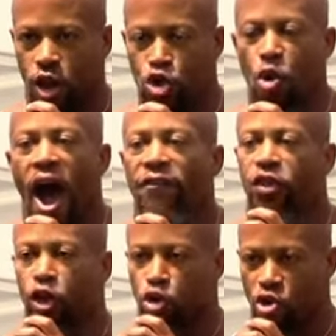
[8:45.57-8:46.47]
You
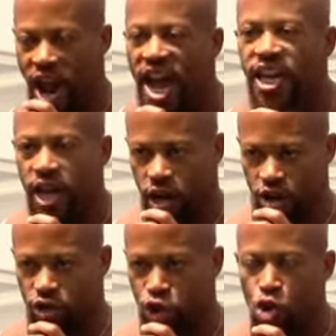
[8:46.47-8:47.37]
have to create
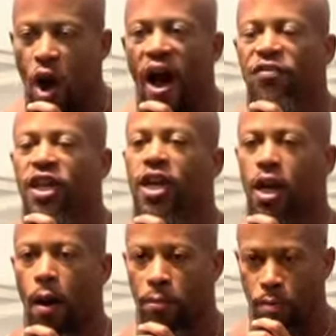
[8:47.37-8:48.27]
energy. You have to
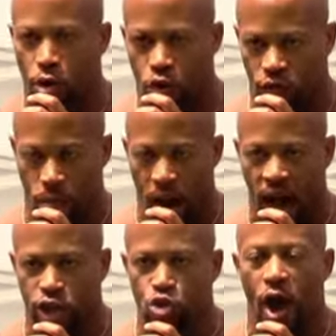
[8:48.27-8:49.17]
get up and move your
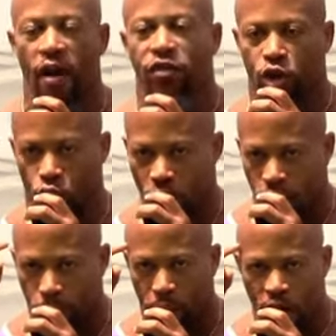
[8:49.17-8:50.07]
body. You have to
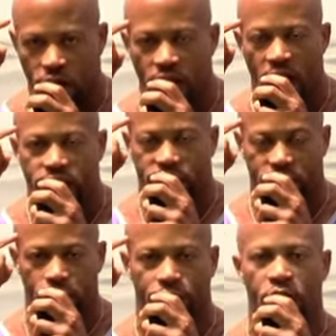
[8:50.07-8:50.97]
create a paradigm
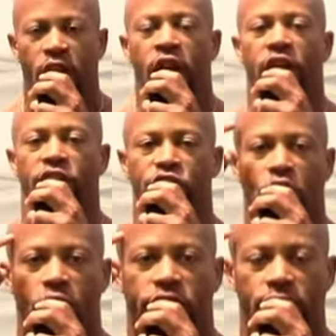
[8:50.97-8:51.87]
shift. It
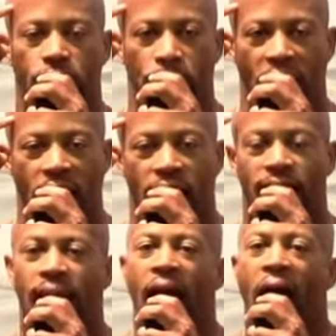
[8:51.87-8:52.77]
starts in the
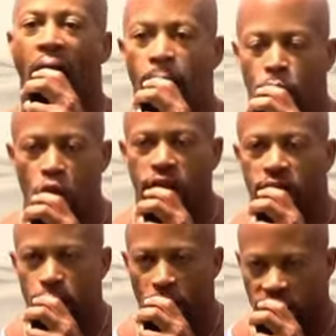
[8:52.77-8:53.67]
mind. I'm going
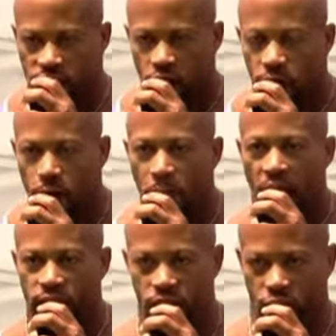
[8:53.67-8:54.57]
to get myself up
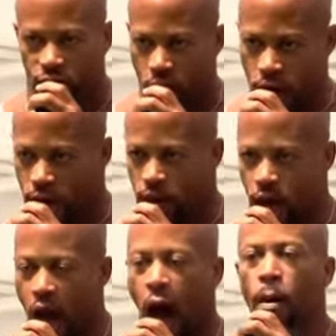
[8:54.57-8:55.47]
out of this funk.
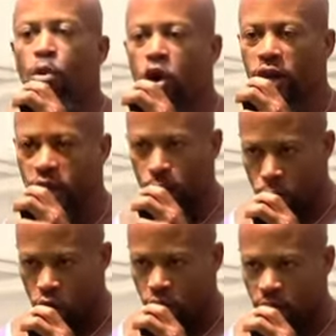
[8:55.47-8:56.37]
I'm going to get moving.